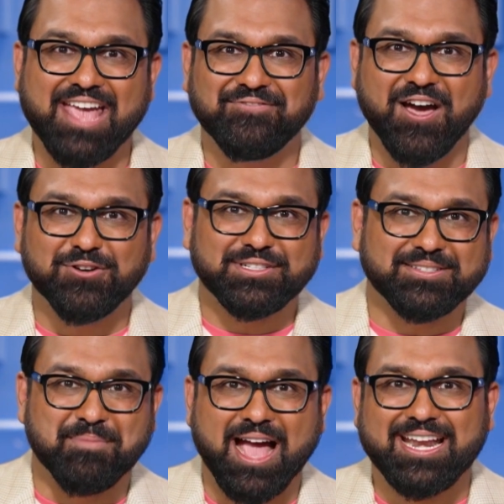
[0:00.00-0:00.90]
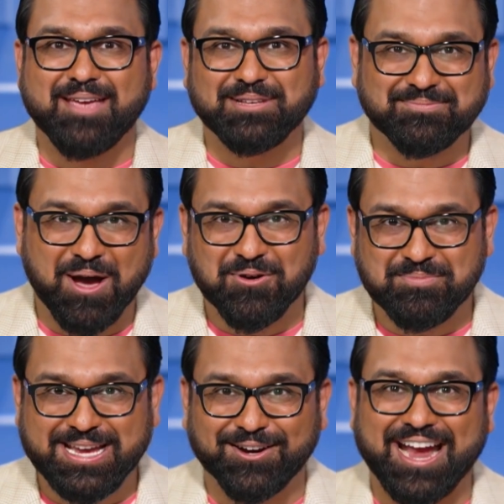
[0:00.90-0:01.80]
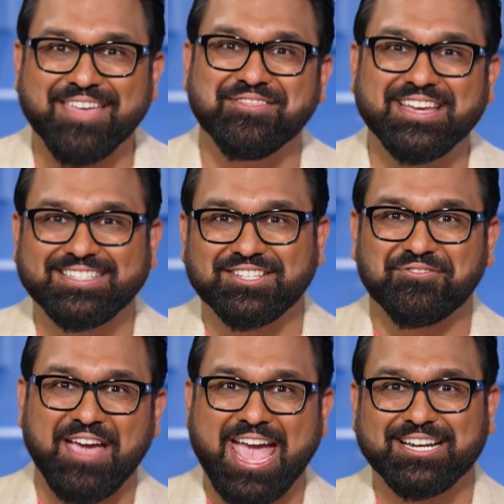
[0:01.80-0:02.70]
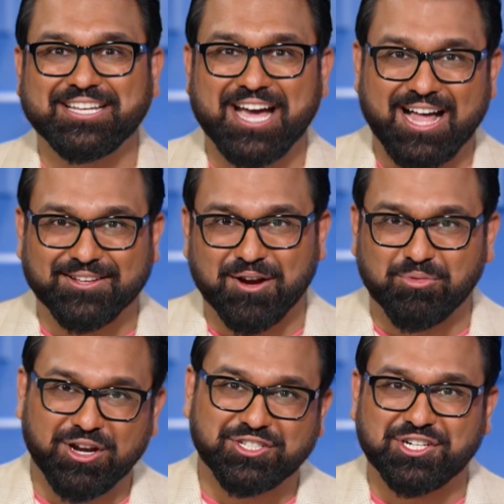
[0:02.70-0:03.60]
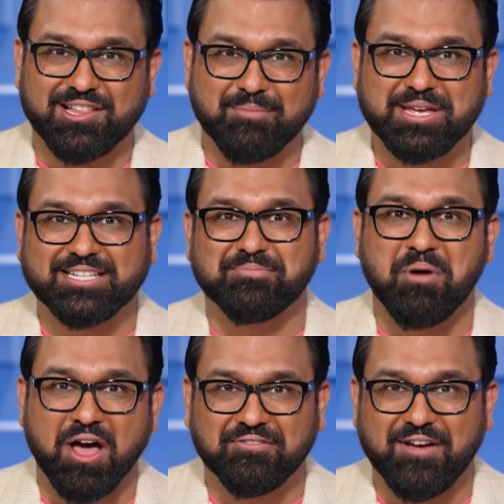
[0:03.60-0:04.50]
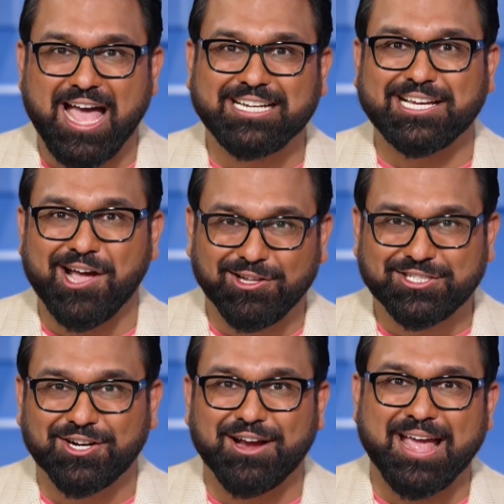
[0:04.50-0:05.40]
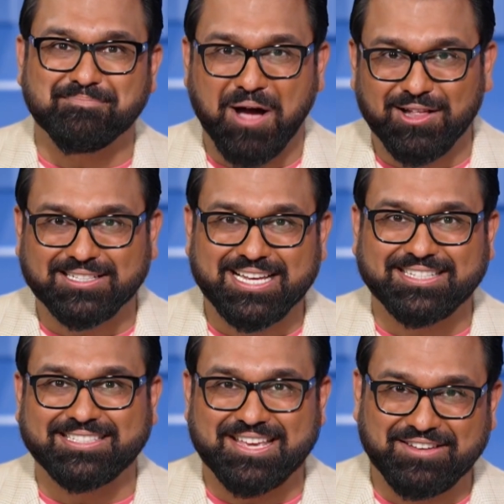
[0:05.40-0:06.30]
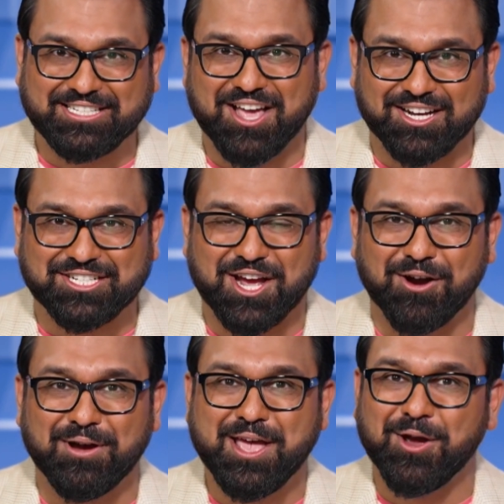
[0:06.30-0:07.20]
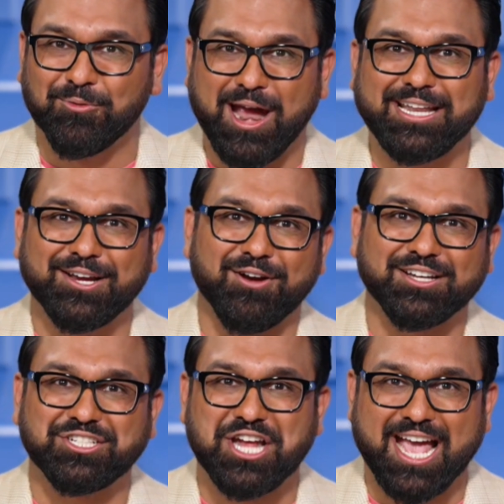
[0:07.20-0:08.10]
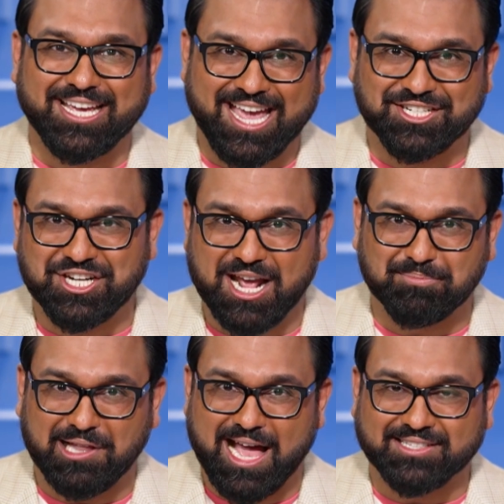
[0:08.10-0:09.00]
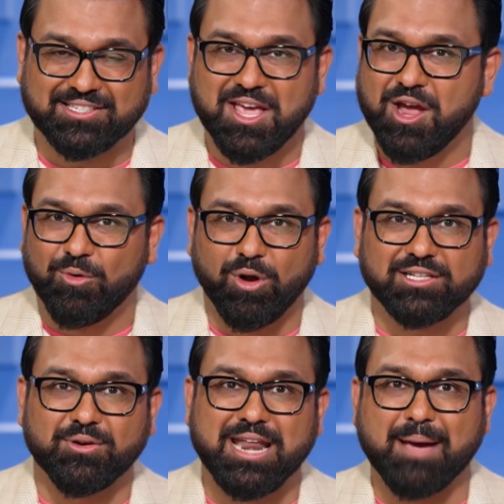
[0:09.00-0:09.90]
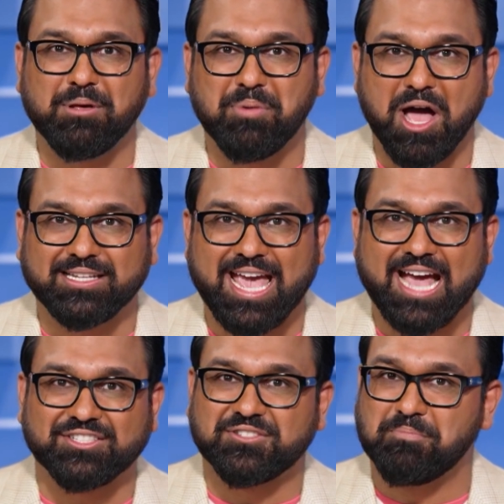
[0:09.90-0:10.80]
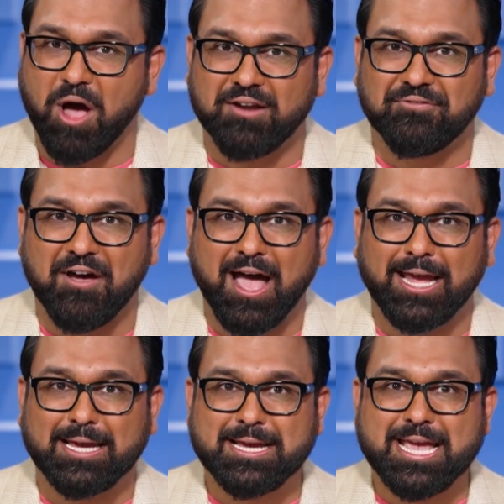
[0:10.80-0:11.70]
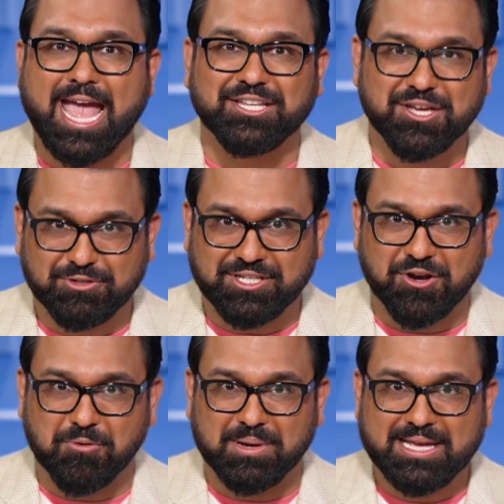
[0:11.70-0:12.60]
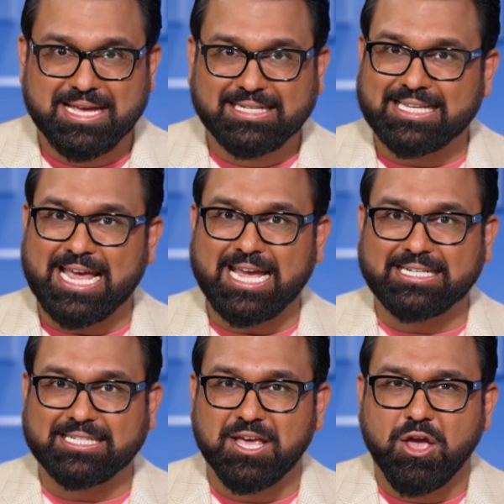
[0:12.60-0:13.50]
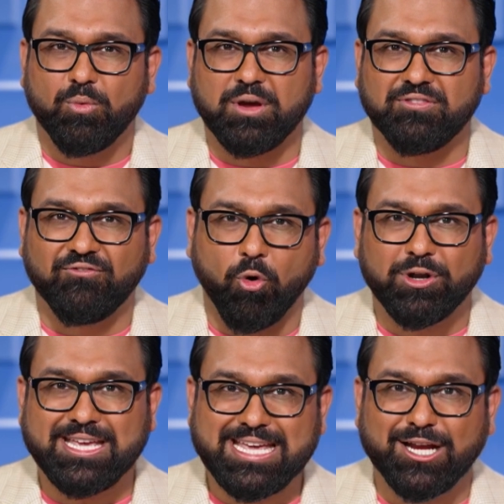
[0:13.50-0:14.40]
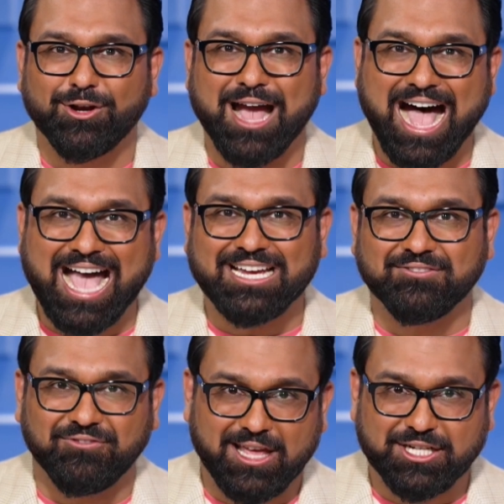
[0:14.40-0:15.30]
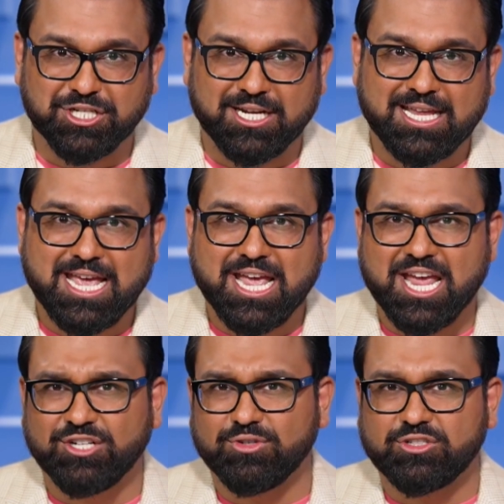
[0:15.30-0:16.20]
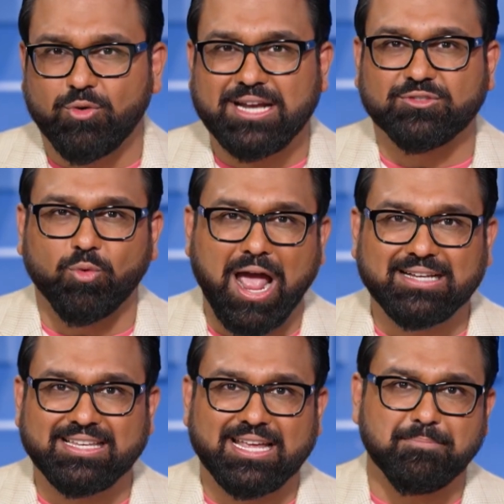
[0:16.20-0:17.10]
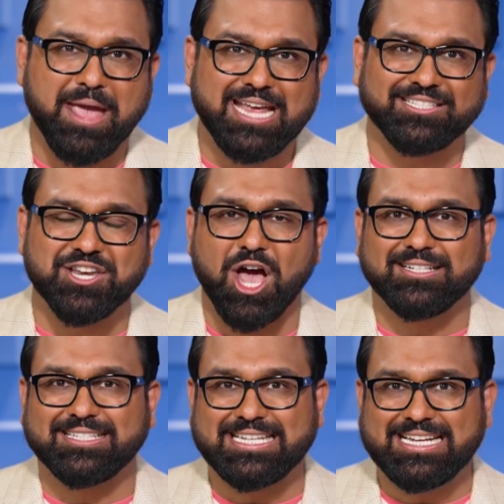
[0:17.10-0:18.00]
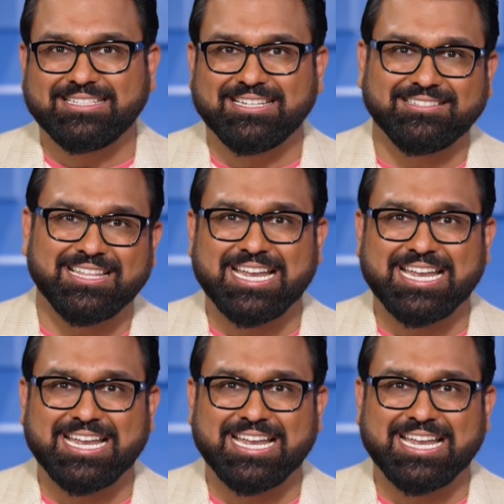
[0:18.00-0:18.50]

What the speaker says: Hey folks, my name is Mo Amir and this is VANCOLOUR, British Columbia's bona fide culture and politics TV talk show right here on Check and Check Plus. We're also on Apple Podcasts, Spotify, and YouTube. Tonight, with 40-year high inflation, interest rates rising at a pace not seen since the